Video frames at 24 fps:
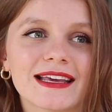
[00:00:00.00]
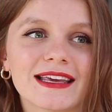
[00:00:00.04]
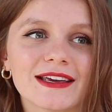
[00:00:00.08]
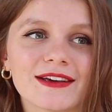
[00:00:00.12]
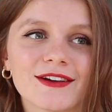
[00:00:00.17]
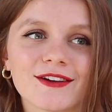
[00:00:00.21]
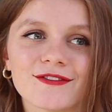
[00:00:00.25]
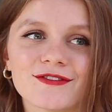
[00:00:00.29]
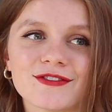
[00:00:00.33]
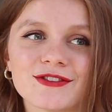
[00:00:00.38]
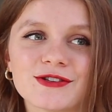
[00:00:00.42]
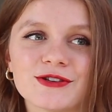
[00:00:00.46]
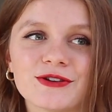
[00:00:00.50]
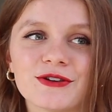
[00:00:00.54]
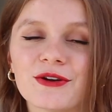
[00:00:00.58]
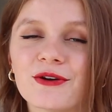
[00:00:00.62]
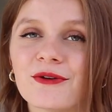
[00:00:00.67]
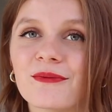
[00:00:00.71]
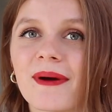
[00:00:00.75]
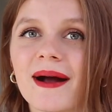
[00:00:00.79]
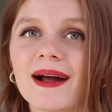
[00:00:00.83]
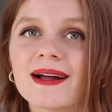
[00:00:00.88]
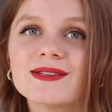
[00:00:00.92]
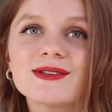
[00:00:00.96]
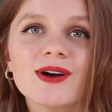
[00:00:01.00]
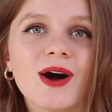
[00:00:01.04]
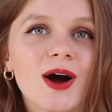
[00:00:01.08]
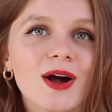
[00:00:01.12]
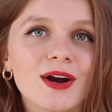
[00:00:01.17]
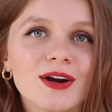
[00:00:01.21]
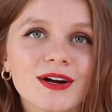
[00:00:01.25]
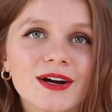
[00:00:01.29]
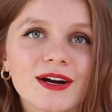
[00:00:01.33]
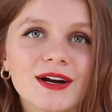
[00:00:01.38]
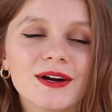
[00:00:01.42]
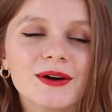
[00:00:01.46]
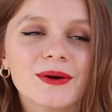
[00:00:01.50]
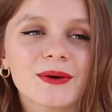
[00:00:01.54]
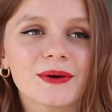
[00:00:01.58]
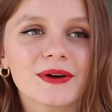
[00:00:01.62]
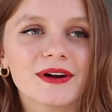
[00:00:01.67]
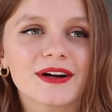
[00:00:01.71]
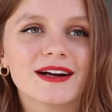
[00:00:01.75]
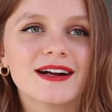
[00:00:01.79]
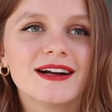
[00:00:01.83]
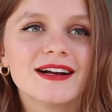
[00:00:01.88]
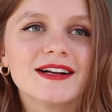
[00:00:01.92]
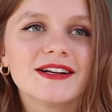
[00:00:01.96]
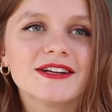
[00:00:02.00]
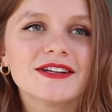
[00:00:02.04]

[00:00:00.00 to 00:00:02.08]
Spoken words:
give to my daughter or